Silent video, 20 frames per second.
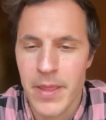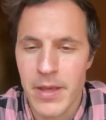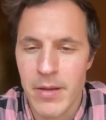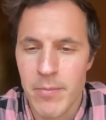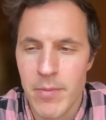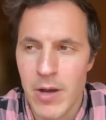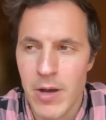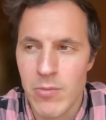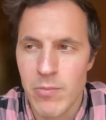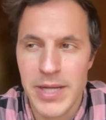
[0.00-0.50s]

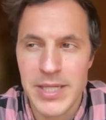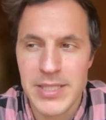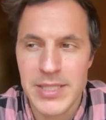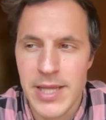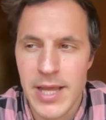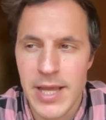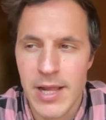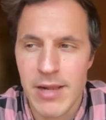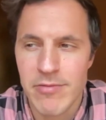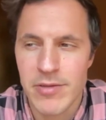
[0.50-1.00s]
about
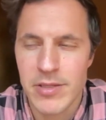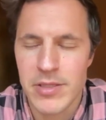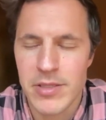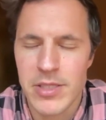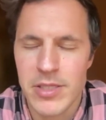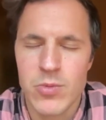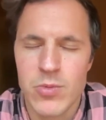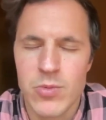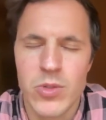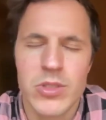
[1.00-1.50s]
myself,
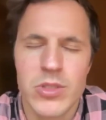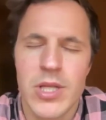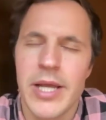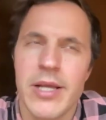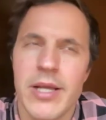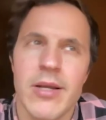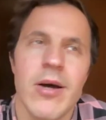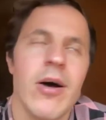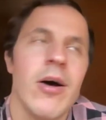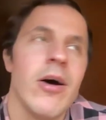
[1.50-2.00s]
and this was
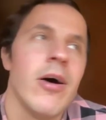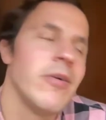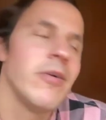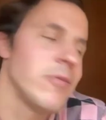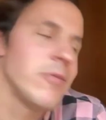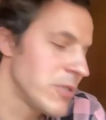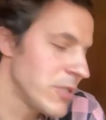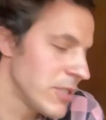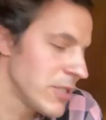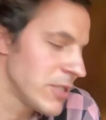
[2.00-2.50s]
like,
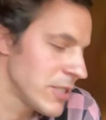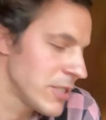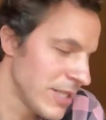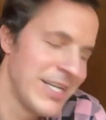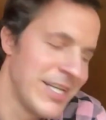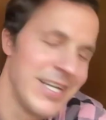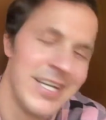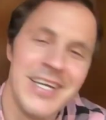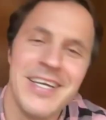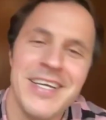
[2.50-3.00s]
it was just
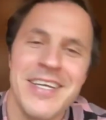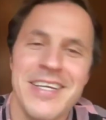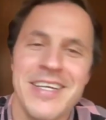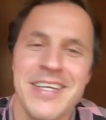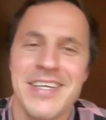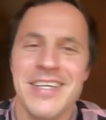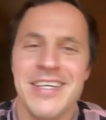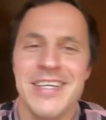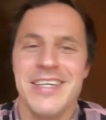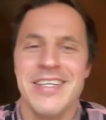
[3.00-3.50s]

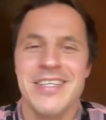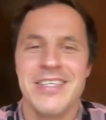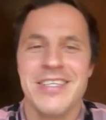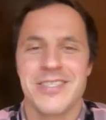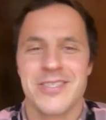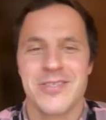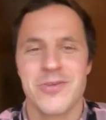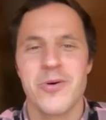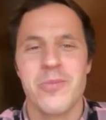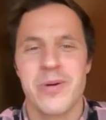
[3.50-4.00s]

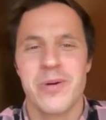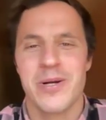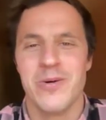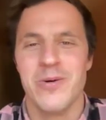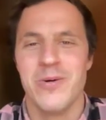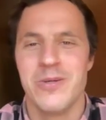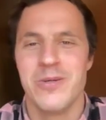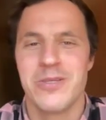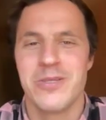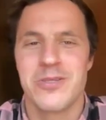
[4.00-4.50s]
super
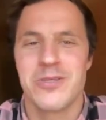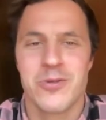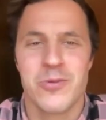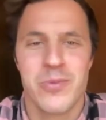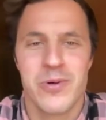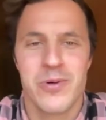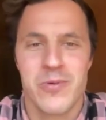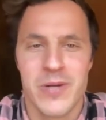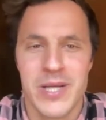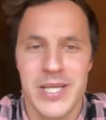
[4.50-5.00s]
good,
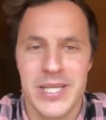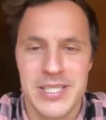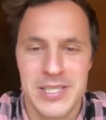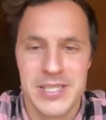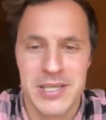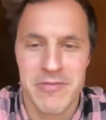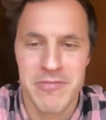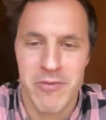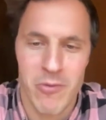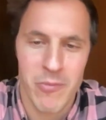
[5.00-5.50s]
super
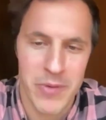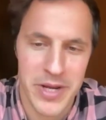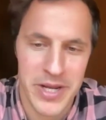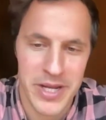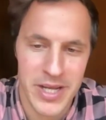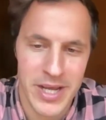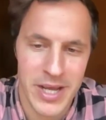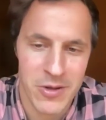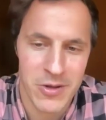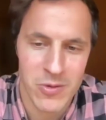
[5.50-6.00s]
releasing for
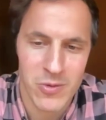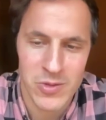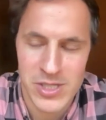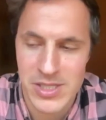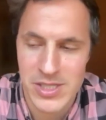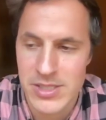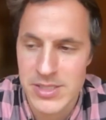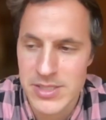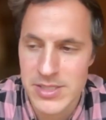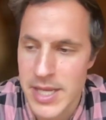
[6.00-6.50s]
me. I
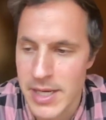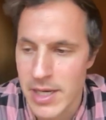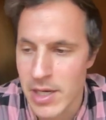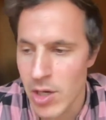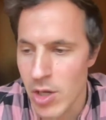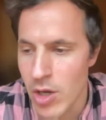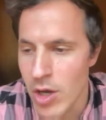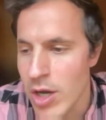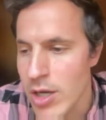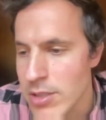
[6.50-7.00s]
could understand
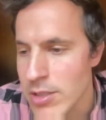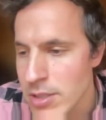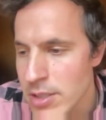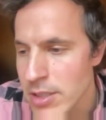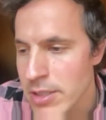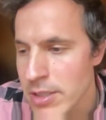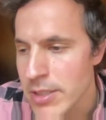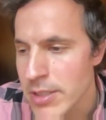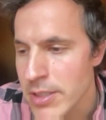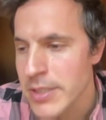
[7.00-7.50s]
a lot.